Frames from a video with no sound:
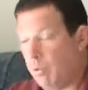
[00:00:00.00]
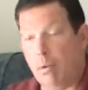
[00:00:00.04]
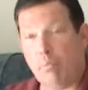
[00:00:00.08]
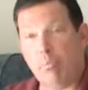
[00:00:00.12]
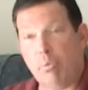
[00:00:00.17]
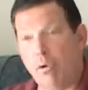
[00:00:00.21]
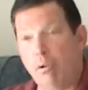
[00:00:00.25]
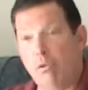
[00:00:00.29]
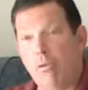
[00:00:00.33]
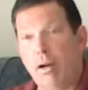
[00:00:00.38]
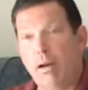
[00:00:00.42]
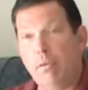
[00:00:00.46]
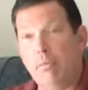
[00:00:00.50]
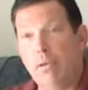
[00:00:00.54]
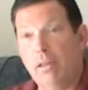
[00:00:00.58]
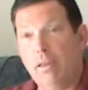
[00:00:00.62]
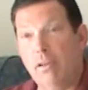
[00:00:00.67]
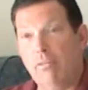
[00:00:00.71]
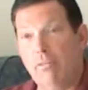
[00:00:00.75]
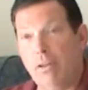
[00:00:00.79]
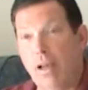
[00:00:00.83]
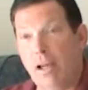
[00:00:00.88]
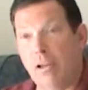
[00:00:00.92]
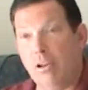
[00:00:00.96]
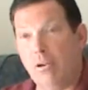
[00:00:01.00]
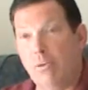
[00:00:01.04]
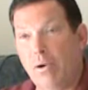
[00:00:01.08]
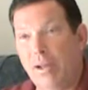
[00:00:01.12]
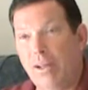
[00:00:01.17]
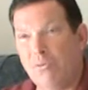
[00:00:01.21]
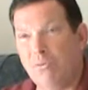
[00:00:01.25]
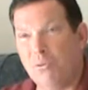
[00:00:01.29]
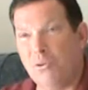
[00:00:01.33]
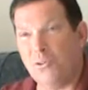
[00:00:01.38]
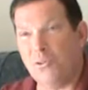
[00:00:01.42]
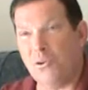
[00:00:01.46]
program,
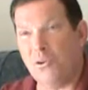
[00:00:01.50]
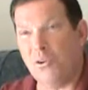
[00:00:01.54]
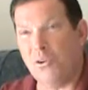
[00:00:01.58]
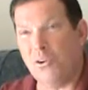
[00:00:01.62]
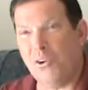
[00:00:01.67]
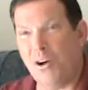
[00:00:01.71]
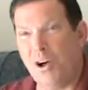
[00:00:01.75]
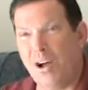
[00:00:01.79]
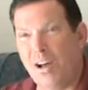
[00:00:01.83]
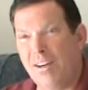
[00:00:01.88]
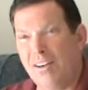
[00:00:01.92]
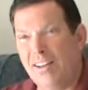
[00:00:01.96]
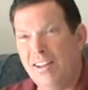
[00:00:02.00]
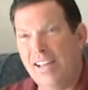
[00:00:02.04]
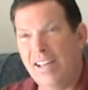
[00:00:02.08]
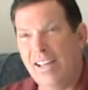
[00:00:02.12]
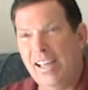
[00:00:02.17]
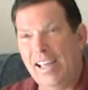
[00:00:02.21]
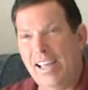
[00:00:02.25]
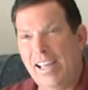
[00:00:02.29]
evaluate what's going on,